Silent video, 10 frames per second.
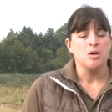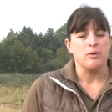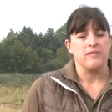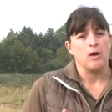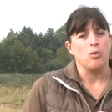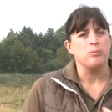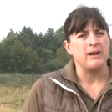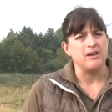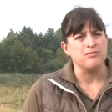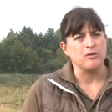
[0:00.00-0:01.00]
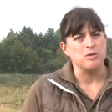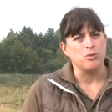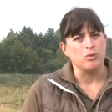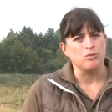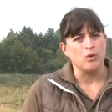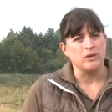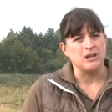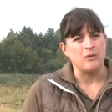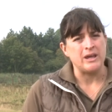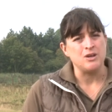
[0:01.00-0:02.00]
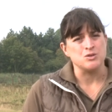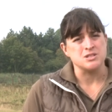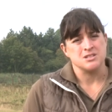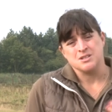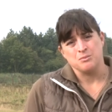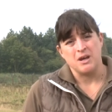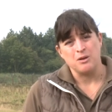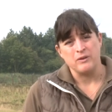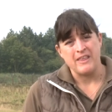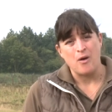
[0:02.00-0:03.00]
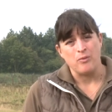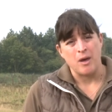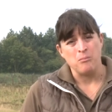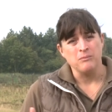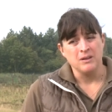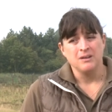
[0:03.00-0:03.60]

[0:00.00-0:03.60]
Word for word: but they all play a very important role in our ecosystem. And without them,